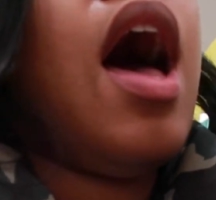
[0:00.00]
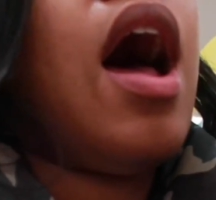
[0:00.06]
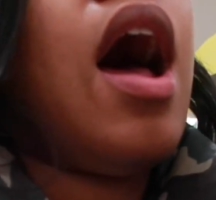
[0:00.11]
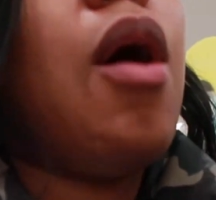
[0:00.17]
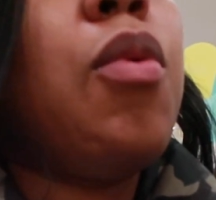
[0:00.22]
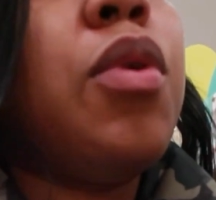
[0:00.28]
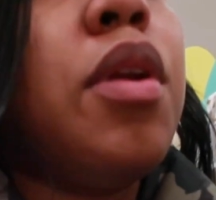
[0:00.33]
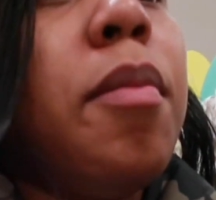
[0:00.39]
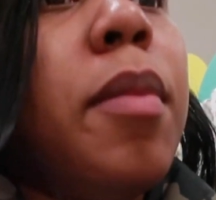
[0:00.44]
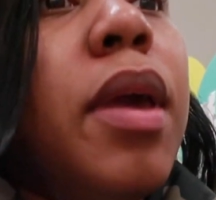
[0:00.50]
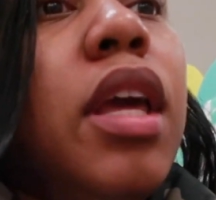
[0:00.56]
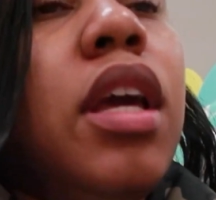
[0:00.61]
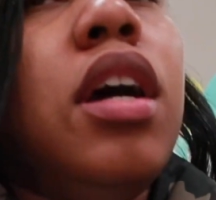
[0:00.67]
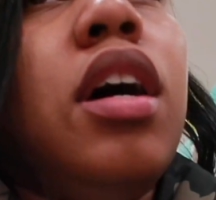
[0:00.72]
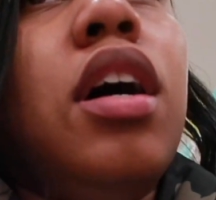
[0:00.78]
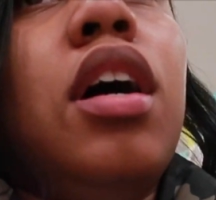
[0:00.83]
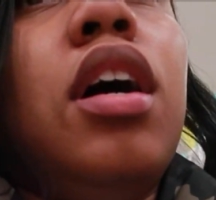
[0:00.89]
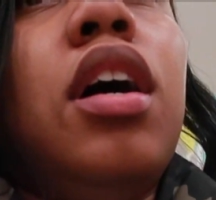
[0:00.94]
I want to make
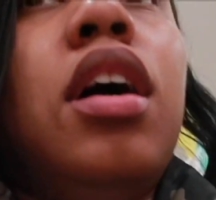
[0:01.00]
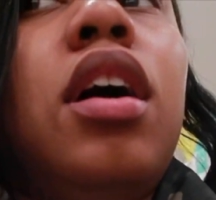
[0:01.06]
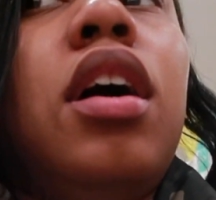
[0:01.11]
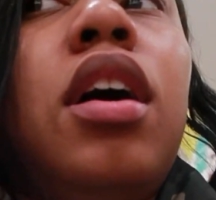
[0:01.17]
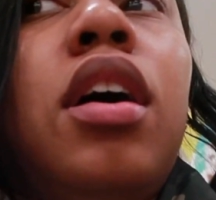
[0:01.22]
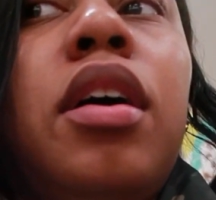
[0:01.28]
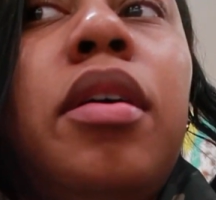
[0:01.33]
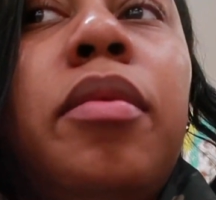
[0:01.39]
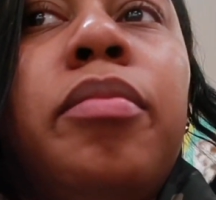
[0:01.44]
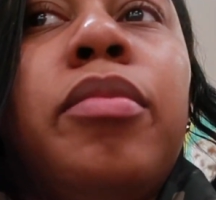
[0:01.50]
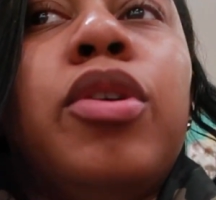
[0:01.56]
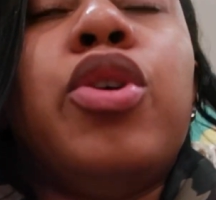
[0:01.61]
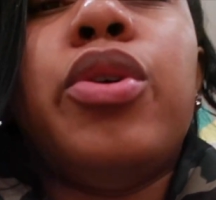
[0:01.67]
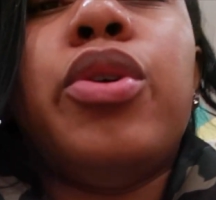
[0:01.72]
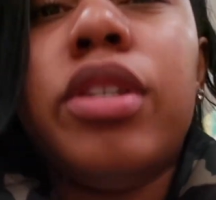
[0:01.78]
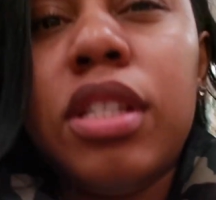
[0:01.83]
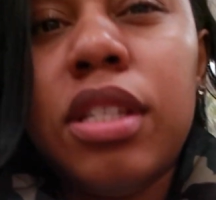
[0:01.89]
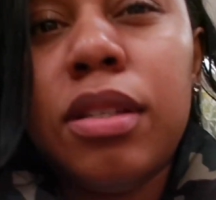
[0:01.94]
um
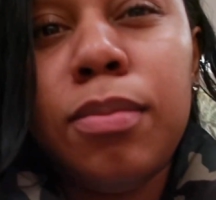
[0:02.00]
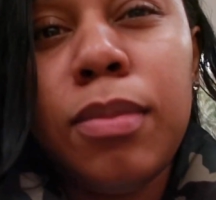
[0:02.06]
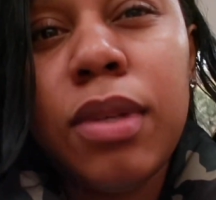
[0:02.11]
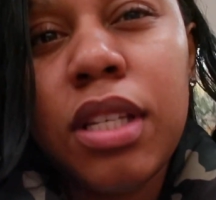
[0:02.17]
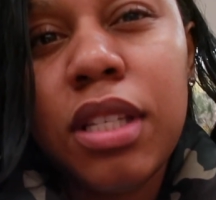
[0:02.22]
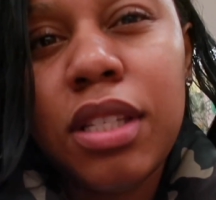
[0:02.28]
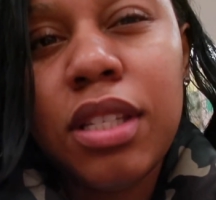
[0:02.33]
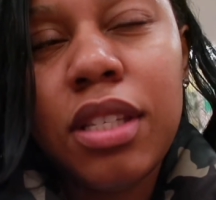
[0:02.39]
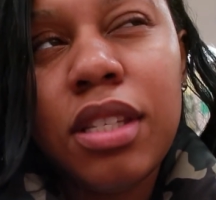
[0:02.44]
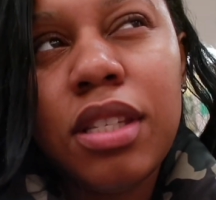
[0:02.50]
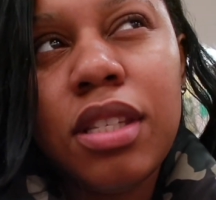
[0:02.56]
Christmas